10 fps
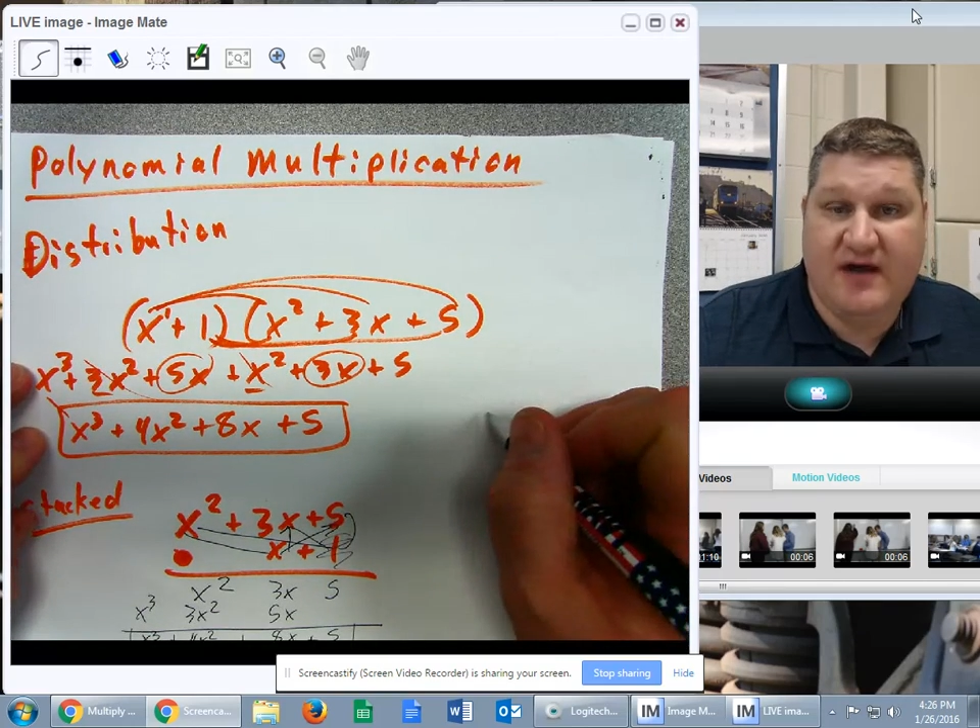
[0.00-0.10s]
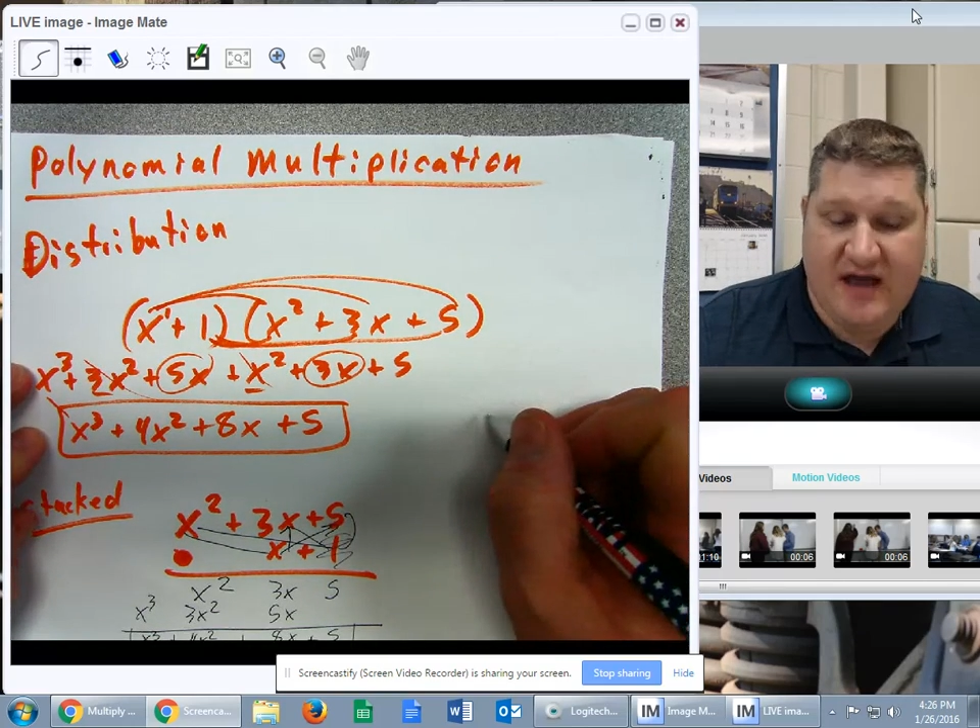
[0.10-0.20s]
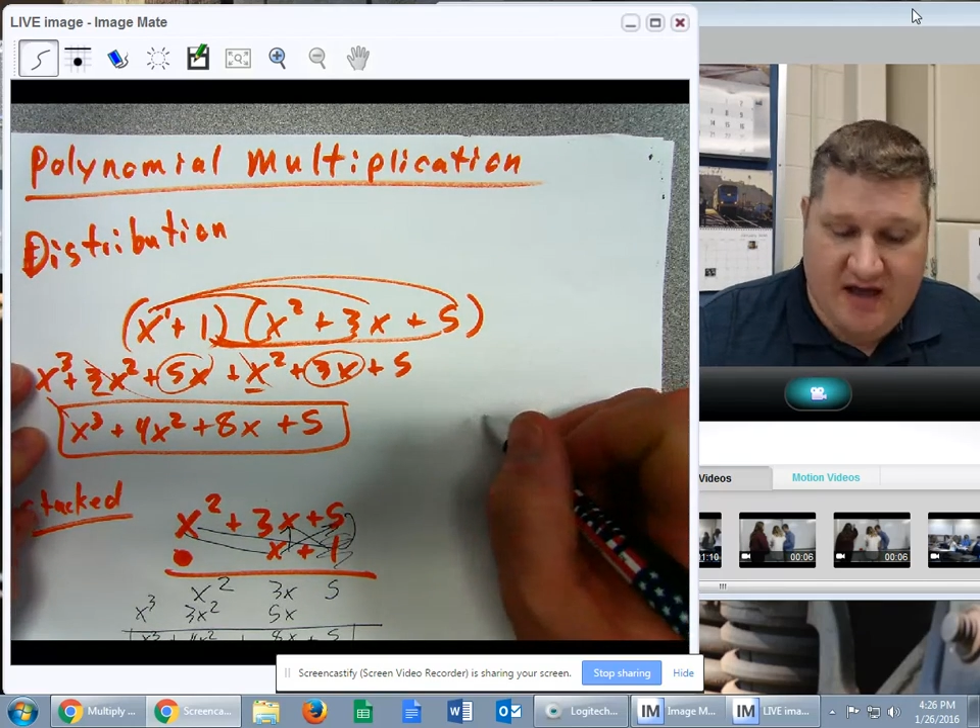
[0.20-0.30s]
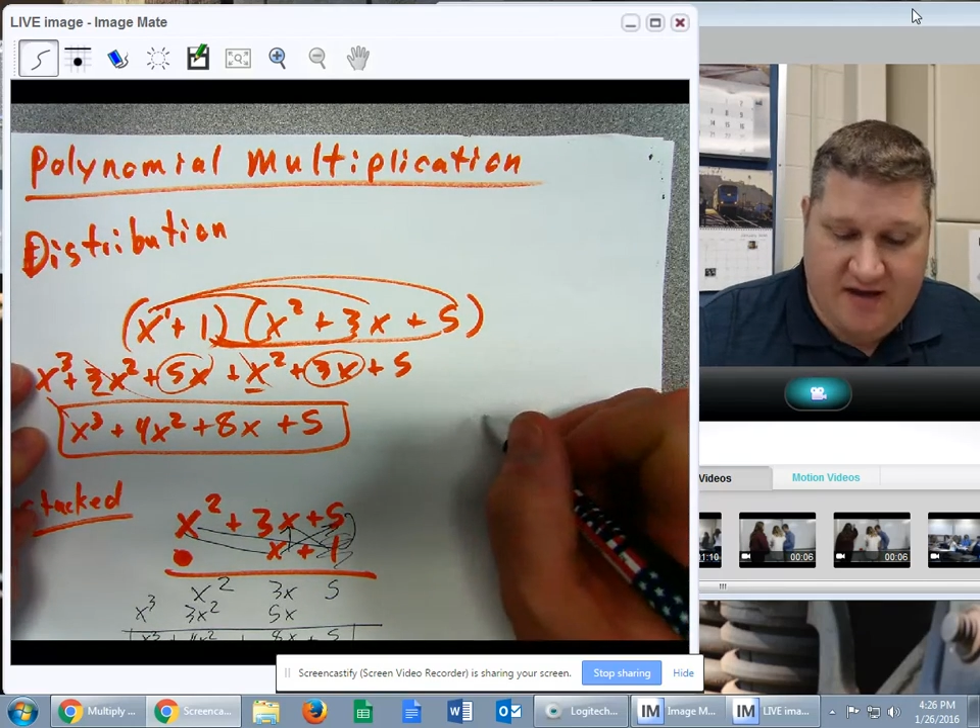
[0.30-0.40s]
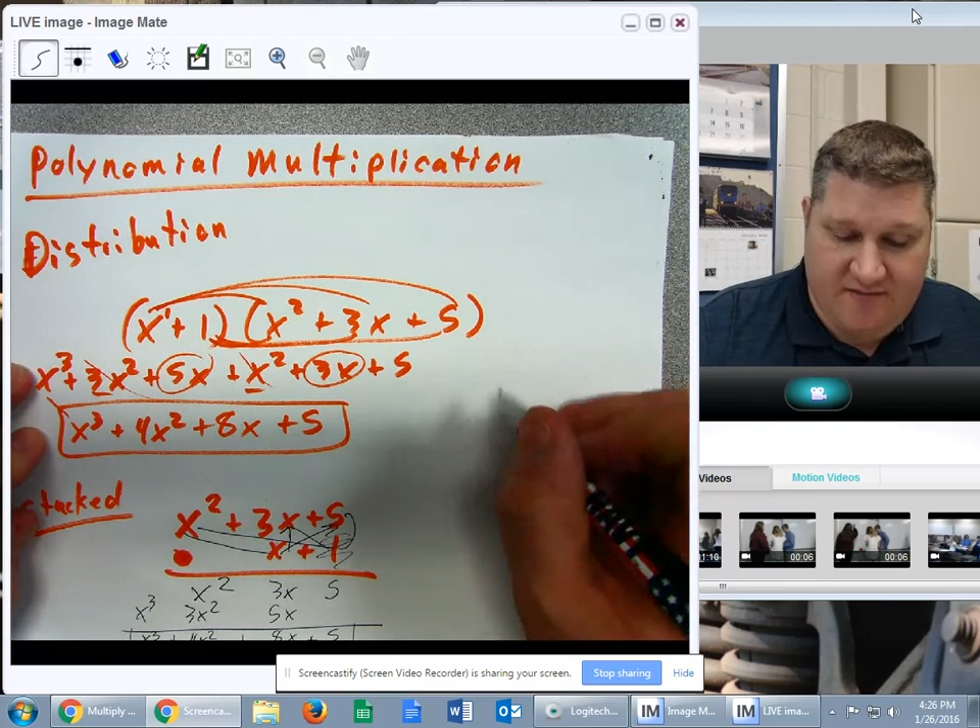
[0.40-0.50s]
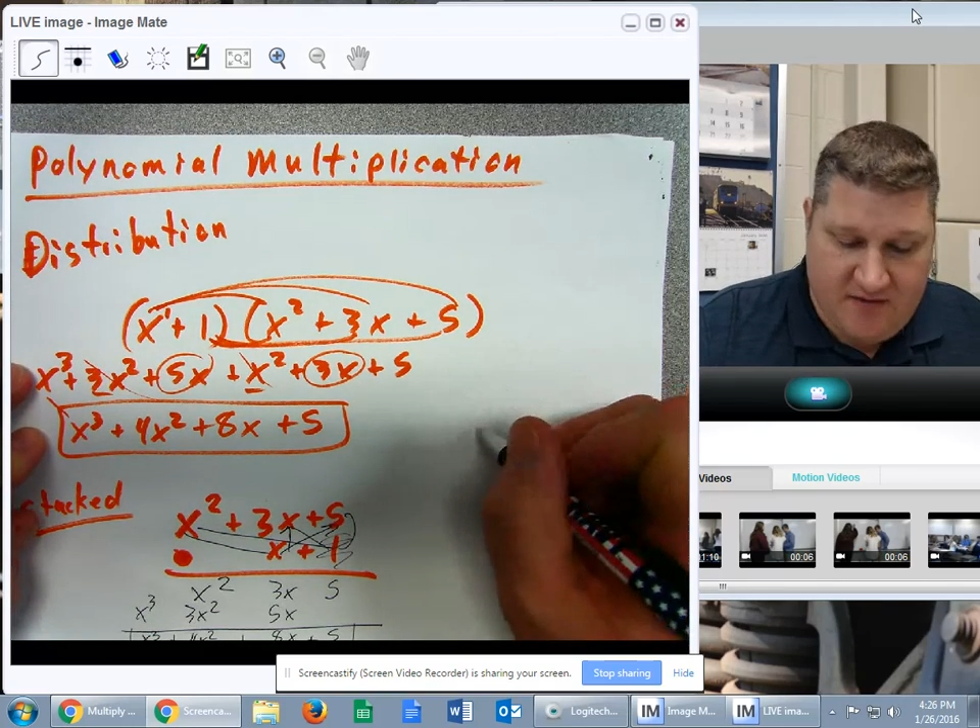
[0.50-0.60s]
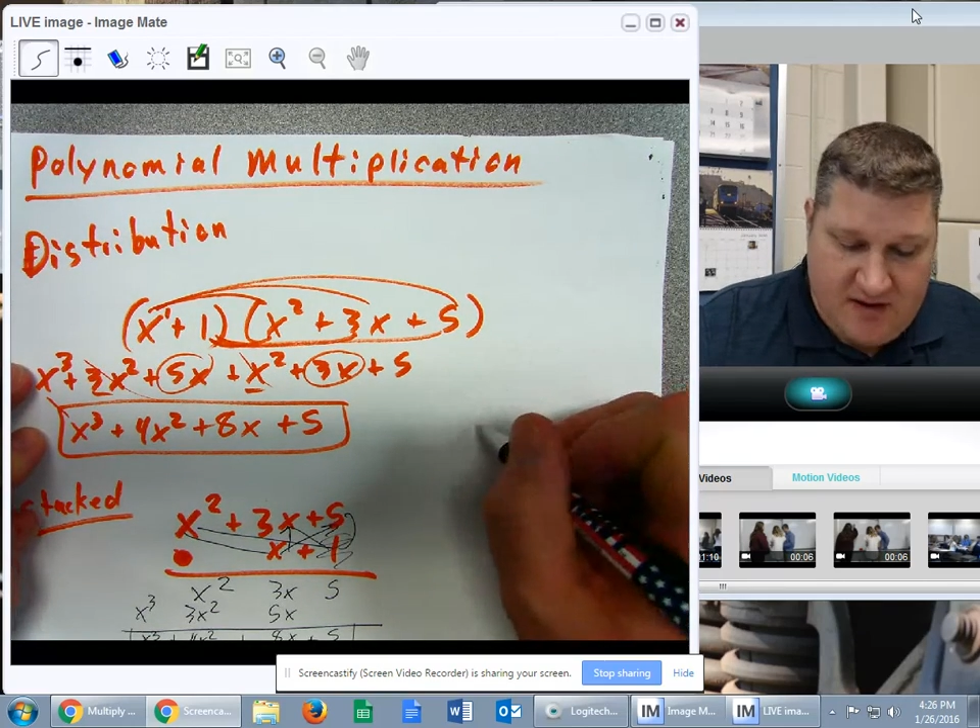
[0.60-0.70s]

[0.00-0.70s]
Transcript: have